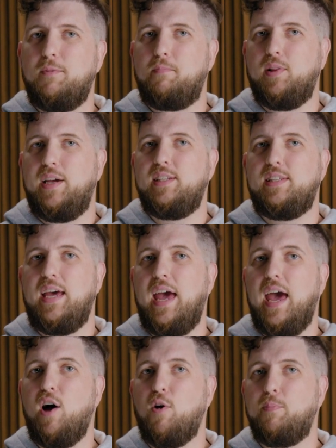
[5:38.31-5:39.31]
place to
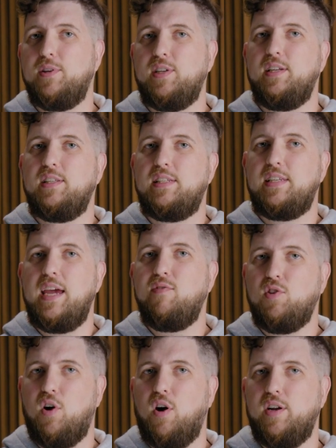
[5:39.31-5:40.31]
help us and
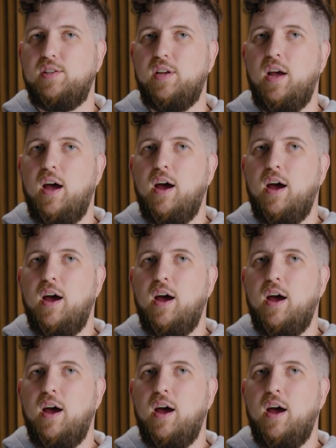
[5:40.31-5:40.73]
safeguard us